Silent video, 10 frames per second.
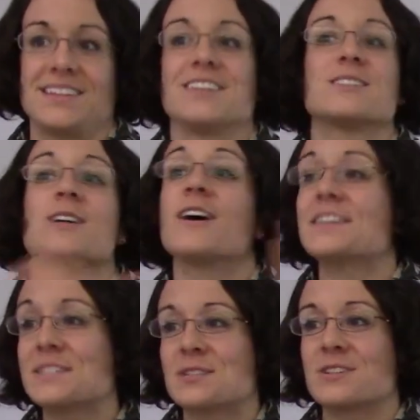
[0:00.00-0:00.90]
And as long
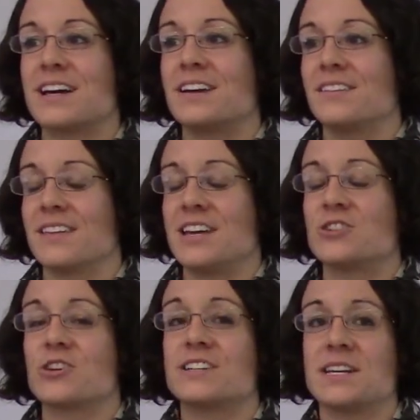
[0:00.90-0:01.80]
as their title in
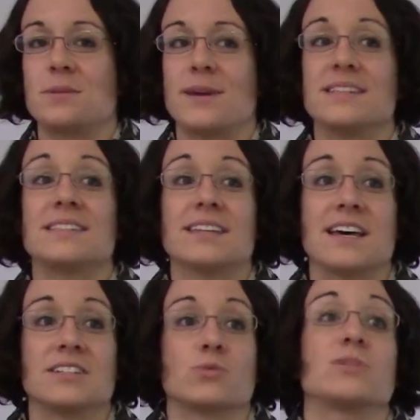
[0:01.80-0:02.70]
the HR database
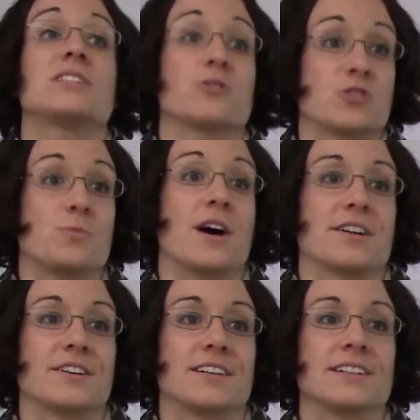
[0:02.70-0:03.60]
says research
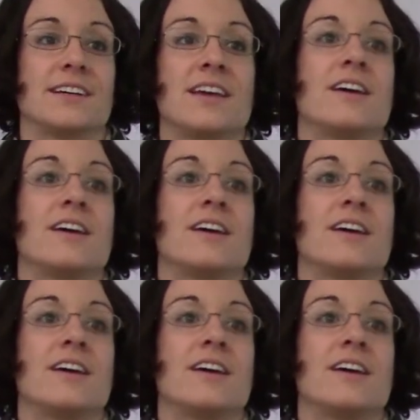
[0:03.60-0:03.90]
monitor,